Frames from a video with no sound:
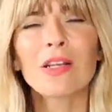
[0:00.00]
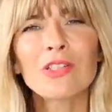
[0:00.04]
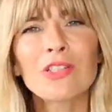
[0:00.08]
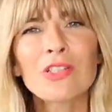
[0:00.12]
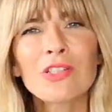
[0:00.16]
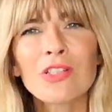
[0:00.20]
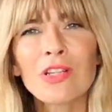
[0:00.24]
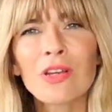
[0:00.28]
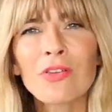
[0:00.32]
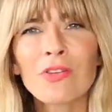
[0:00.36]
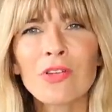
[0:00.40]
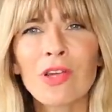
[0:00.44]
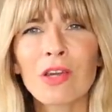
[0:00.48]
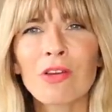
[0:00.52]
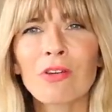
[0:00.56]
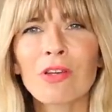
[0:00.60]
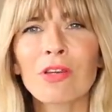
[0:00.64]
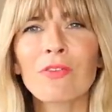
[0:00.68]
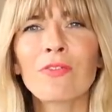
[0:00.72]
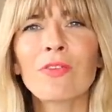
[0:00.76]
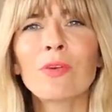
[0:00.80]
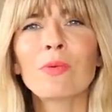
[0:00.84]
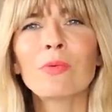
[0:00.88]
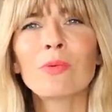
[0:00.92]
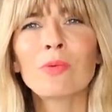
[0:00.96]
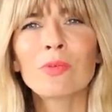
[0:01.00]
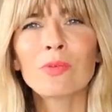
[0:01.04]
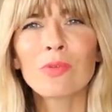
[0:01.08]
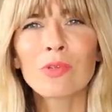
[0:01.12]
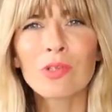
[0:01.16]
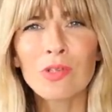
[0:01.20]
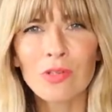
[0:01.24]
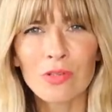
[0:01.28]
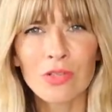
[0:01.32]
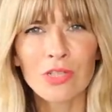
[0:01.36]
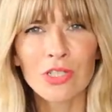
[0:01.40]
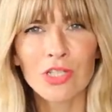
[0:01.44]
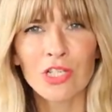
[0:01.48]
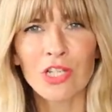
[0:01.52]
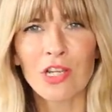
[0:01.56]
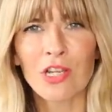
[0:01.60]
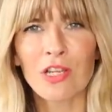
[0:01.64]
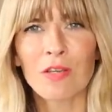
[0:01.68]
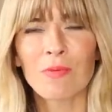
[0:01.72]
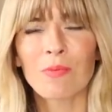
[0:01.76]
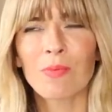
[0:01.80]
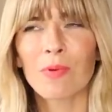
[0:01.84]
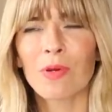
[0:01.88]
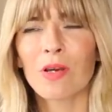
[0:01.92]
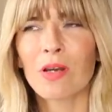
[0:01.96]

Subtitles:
I just don't know if it will look cheap,